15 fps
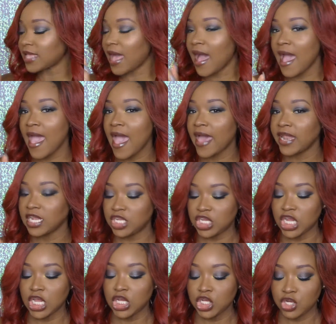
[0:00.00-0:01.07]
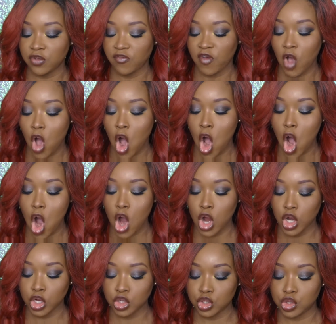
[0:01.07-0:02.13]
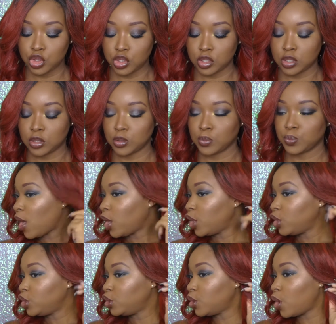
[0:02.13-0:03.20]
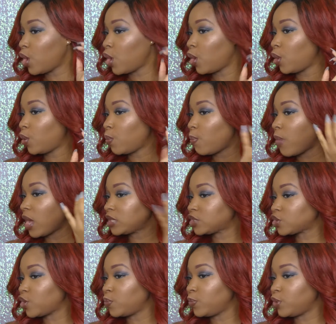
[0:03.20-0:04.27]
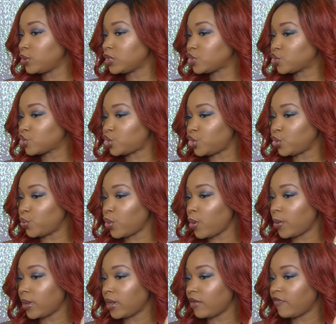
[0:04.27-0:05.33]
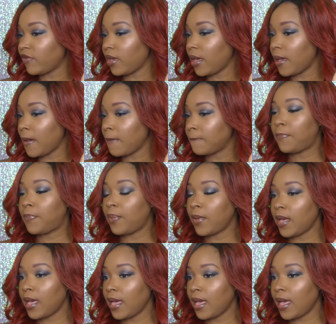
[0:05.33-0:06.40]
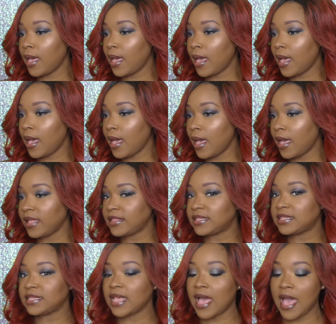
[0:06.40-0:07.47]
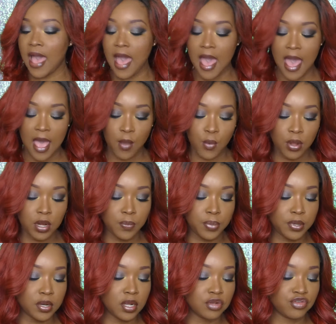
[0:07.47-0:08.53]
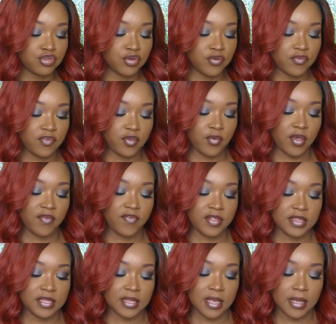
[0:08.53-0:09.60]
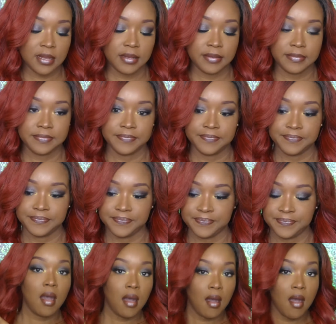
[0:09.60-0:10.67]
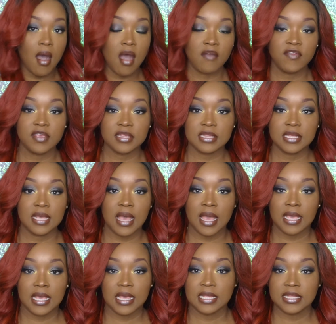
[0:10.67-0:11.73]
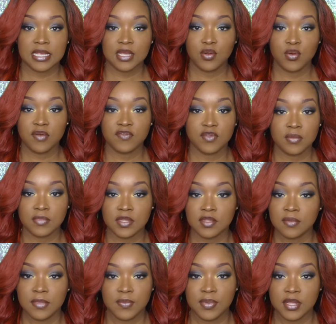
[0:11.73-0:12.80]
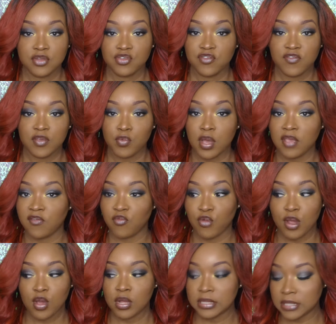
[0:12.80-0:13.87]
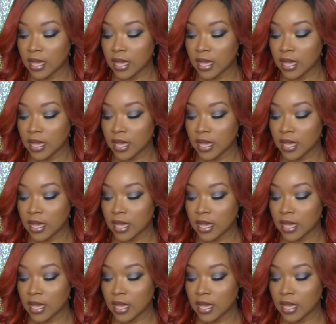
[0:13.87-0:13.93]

I had a change of heart. You know, Moscow Mule is cute or whatever, but I want to put on Trophy Wife instead. Obviously, I can't take it off, so I'm just going to be putting Trophy Wife right on